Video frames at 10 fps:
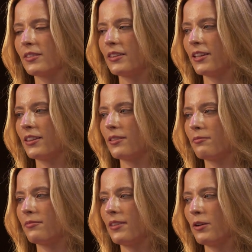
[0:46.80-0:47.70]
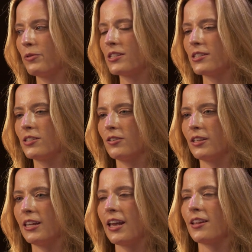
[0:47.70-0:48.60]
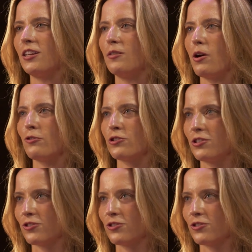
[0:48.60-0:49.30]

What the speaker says: that they would still get the emotions